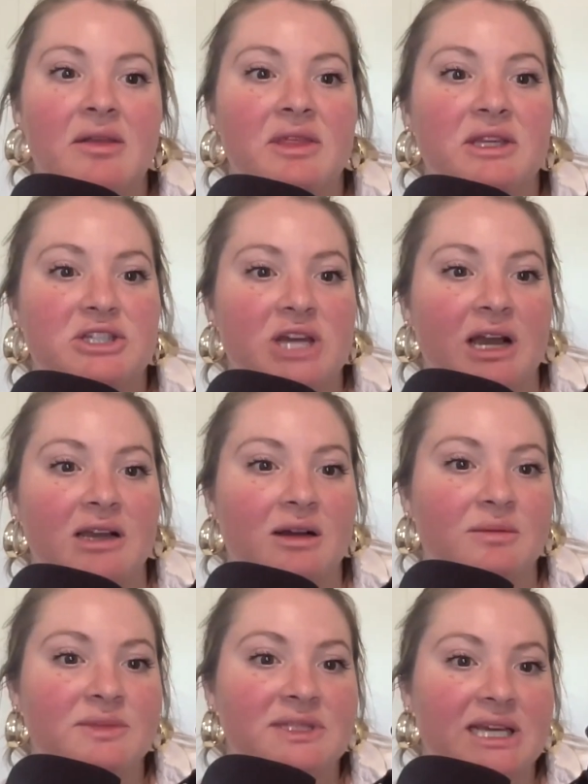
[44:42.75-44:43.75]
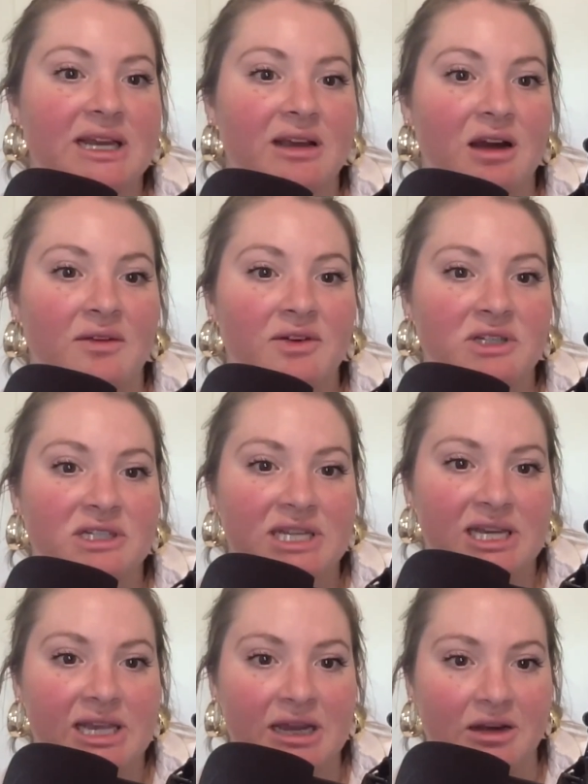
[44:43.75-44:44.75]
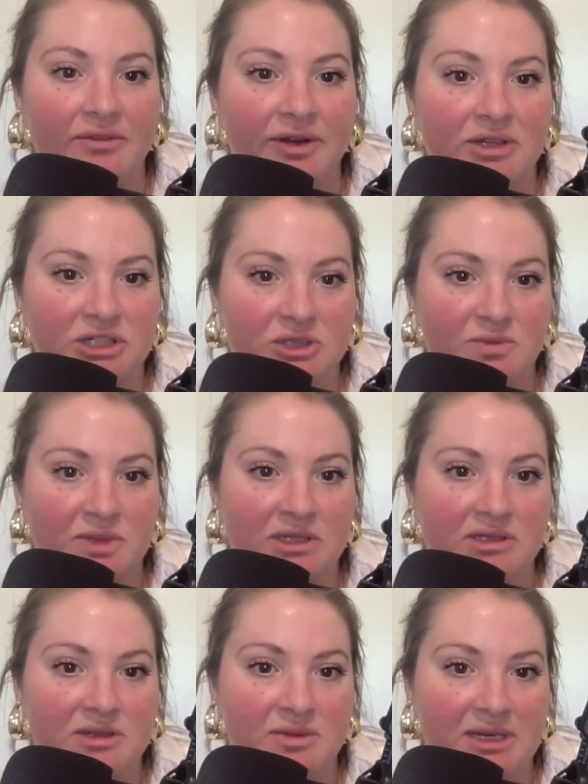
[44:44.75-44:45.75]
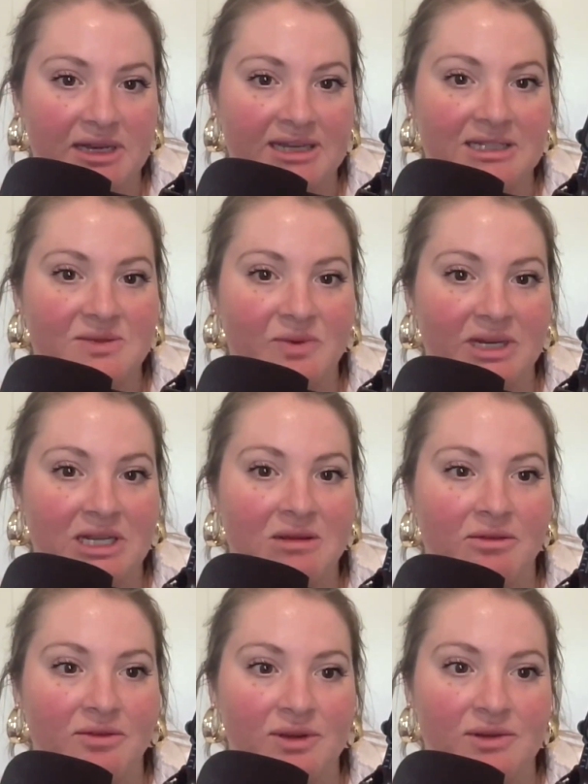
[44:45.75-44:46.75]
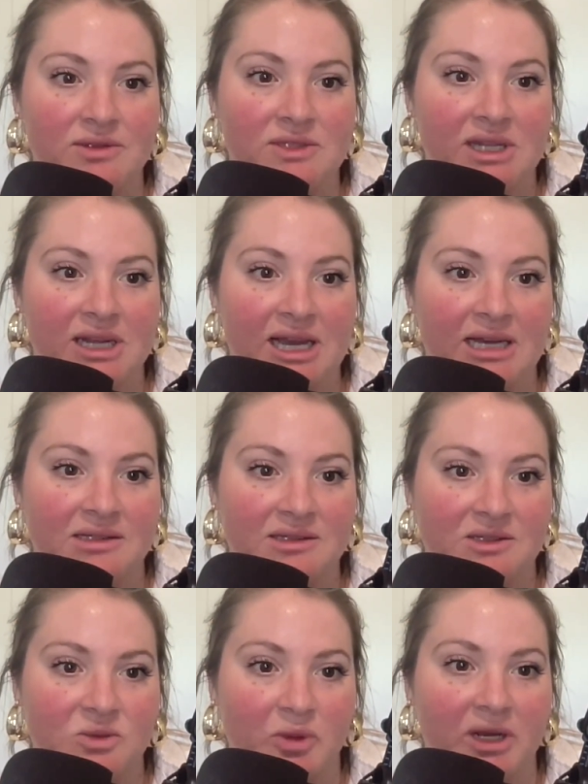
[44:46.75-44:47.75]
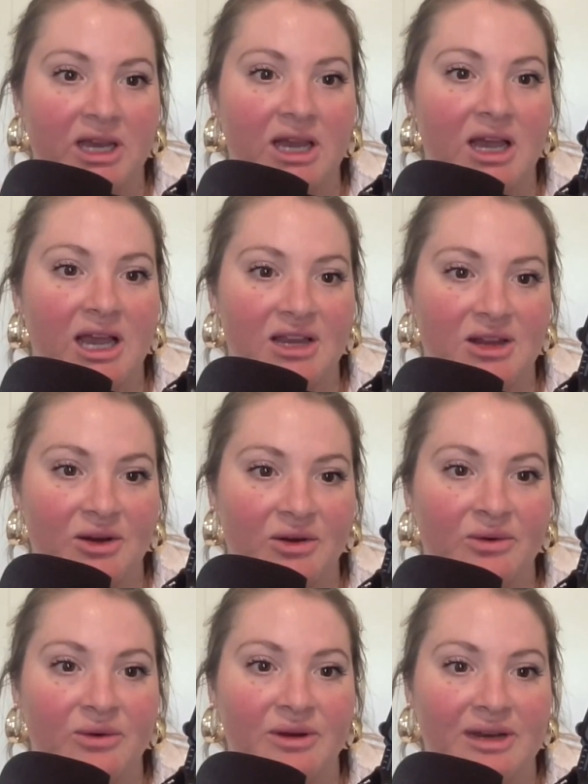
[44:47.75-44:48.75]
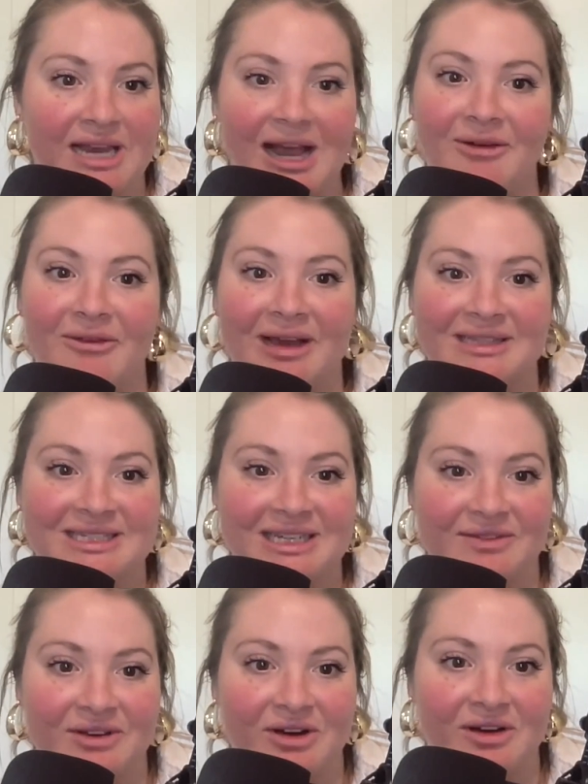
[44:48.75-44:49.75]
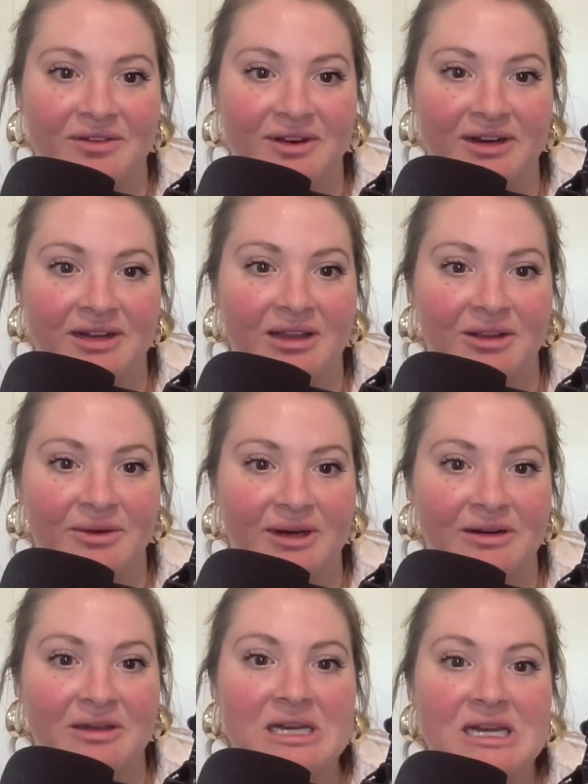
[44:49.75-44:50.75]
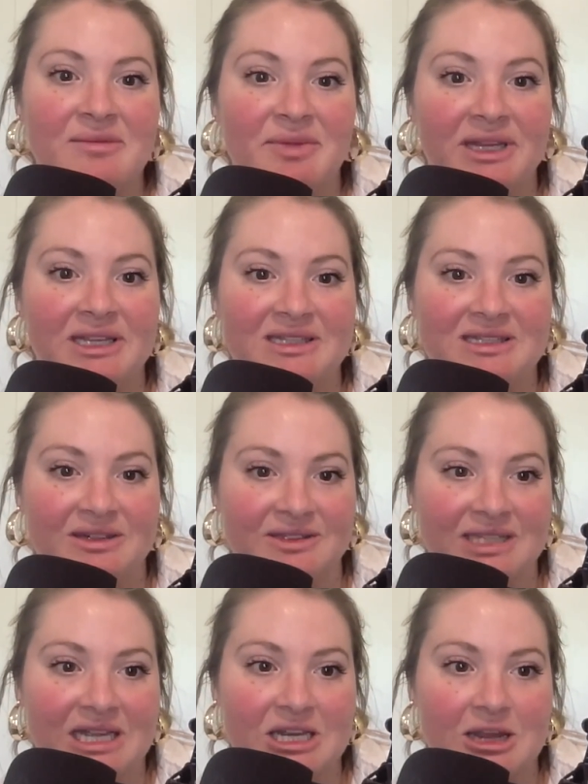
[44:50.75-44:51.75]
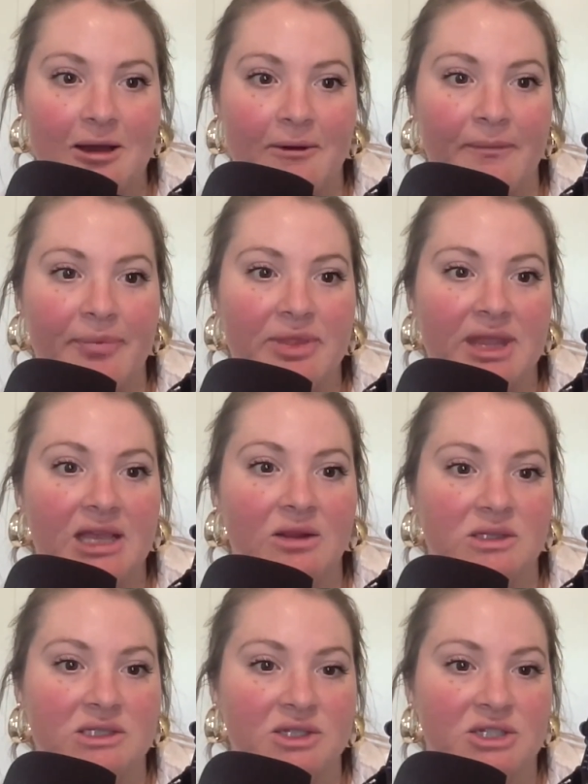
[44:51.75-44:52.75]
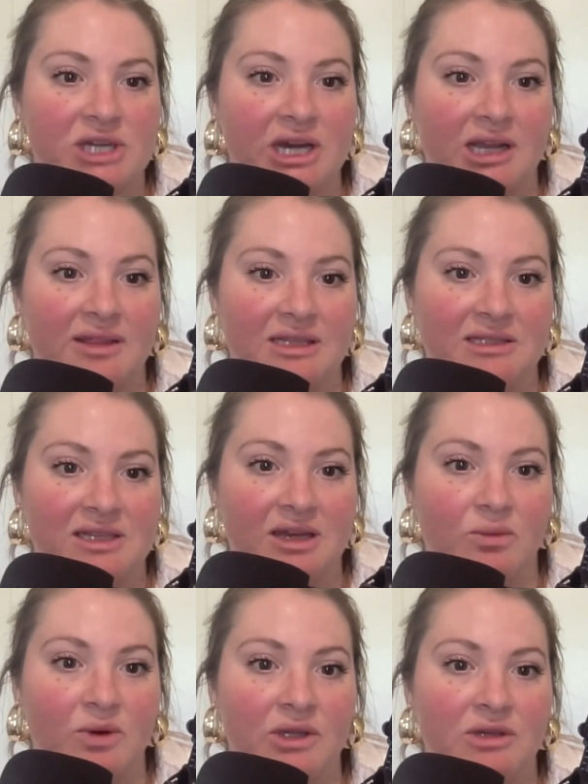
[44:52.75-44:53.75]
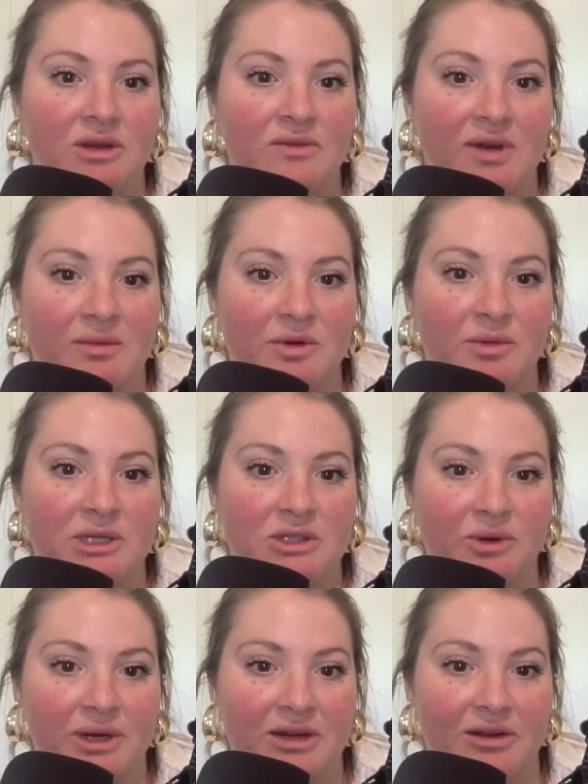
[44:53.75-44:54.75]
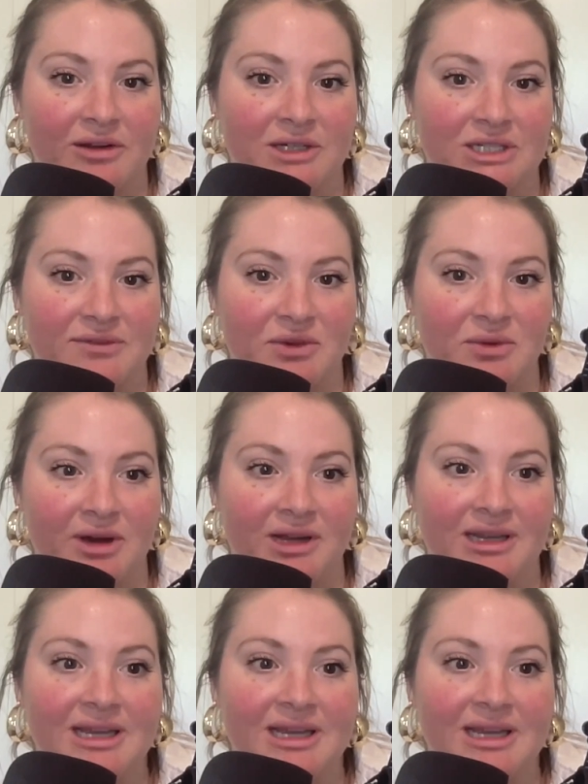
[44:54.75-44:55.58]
The check comes and I offered to take care of it to be nice. When he refused, then I asked to split it. I know now not to even offer, LOL. But he still said no. He looked at the check and then said, well, you can Venmo me $20 if you want.